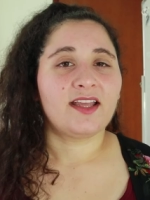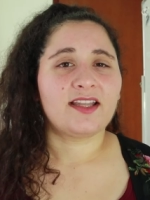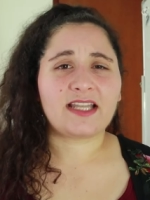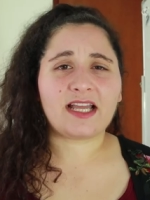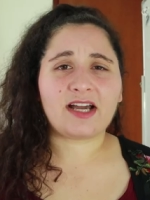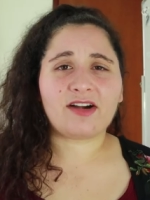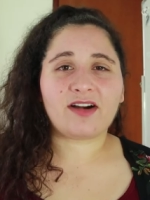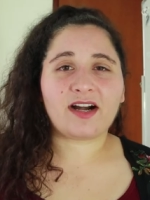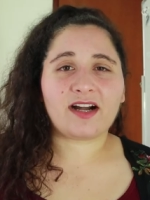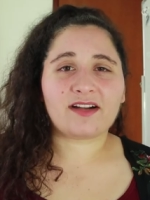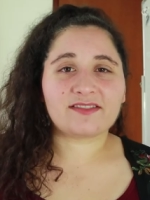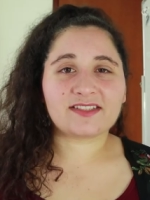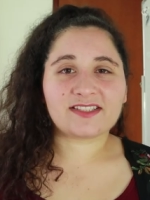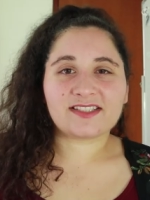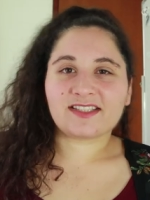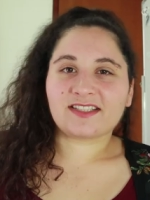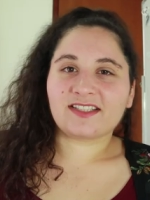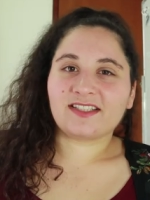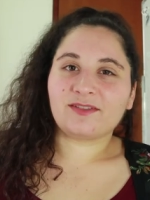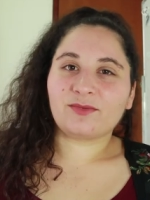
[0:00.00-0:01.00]
Now,
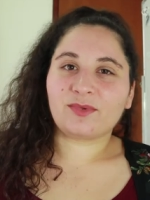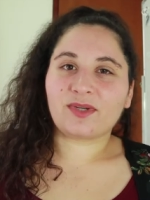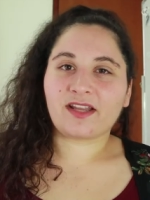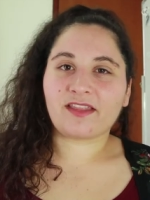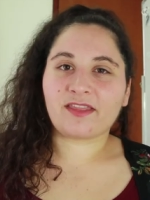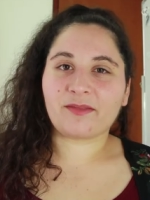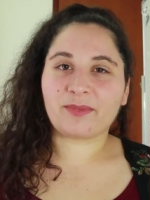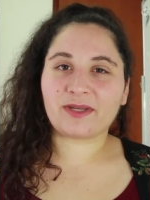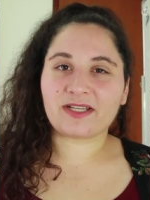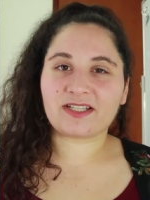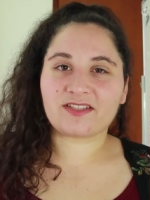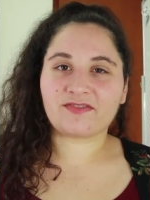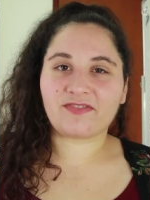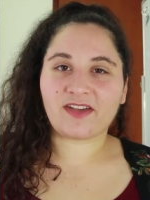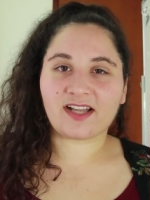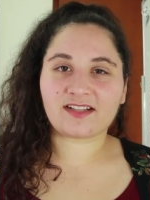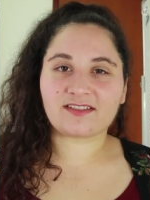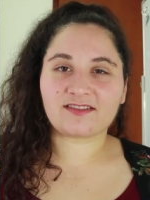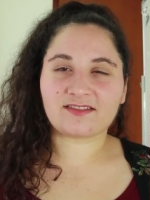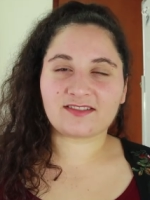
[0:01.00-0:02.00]
obviously, one of the biggest
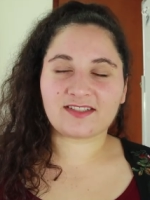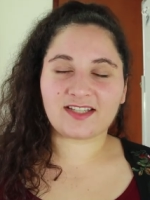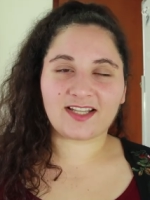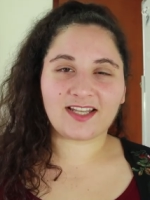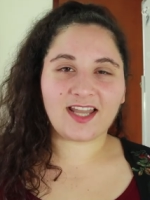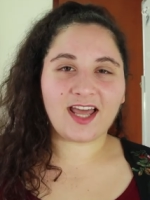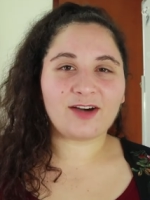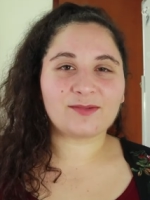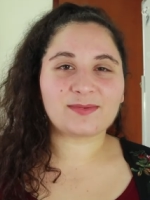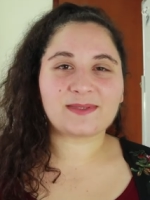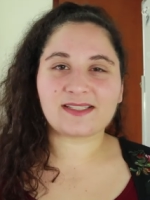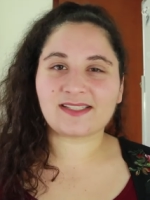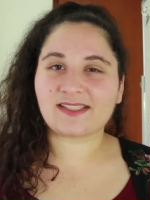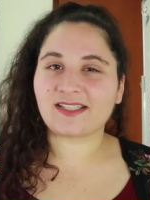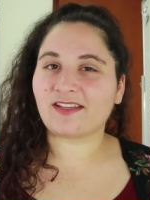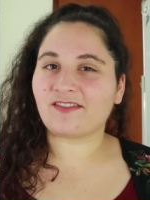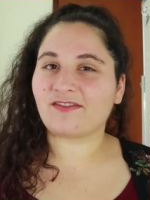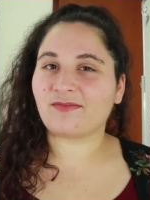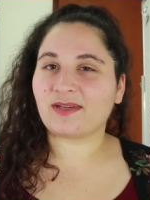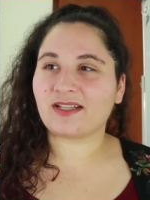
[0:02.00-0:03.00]
factors that helps us
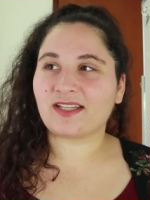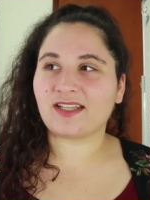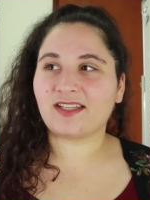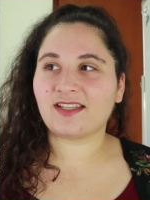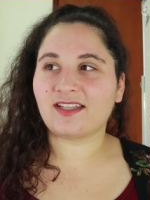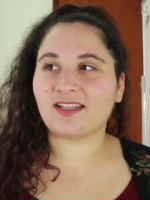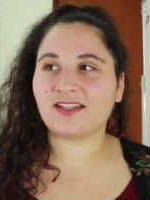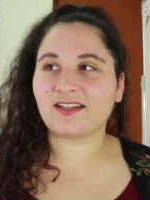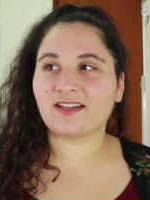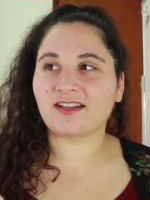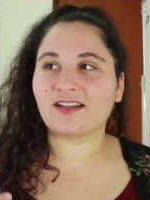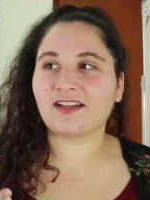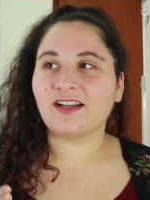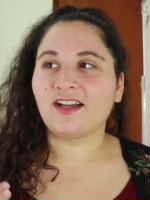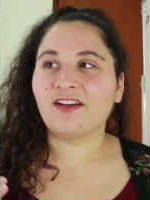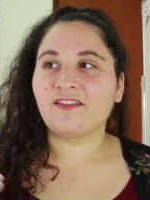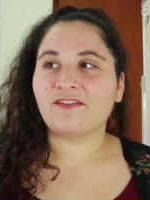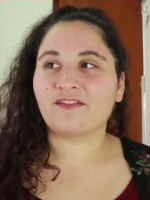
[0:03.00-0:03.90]
save money here